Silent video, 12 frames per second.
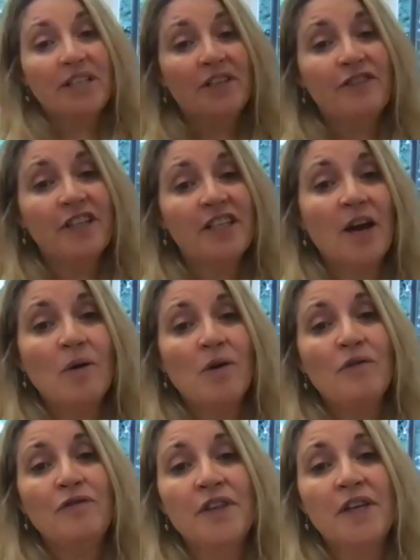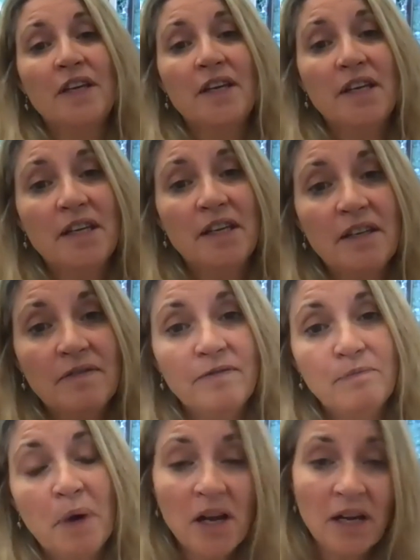a video of the
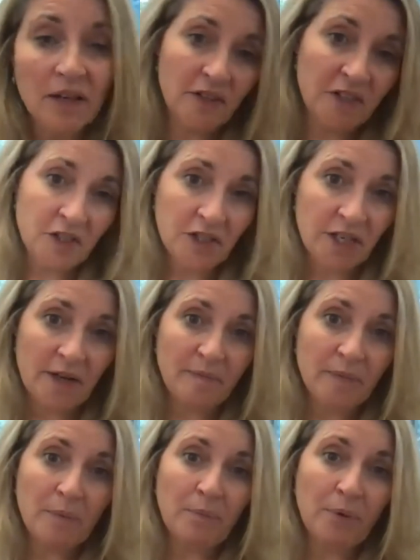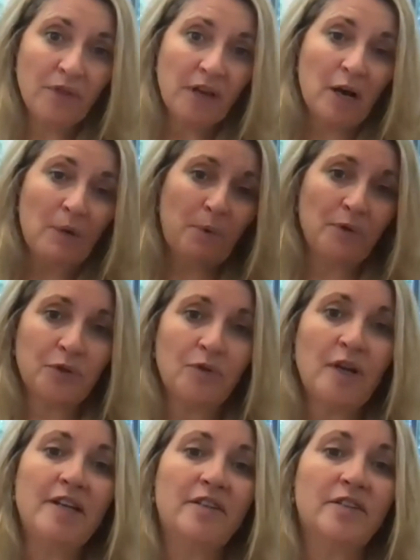pilot this year and put that up on the
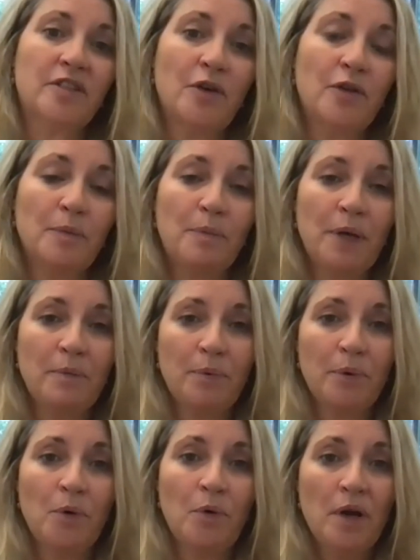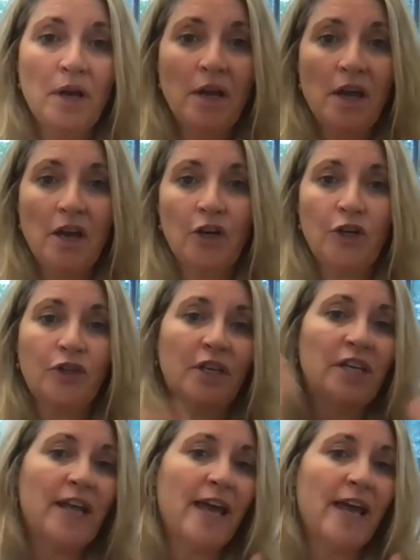screen so that people could
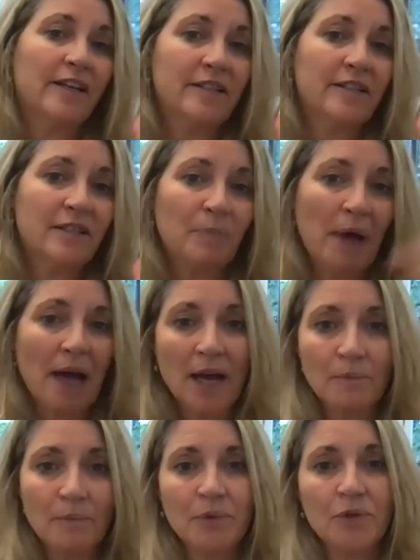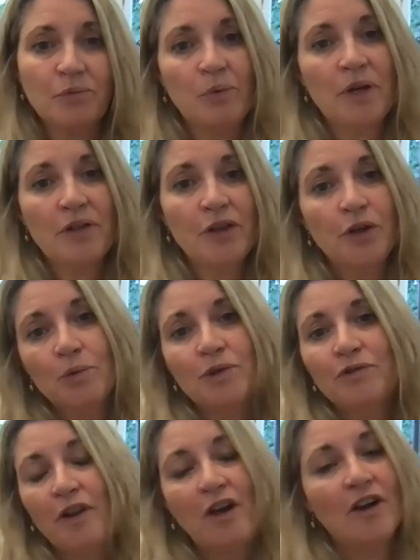connect perhaps with who
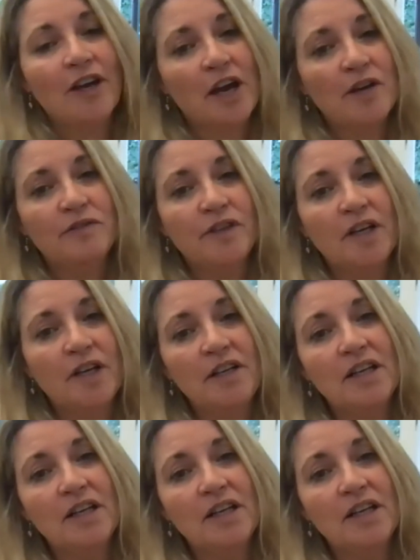was flying over.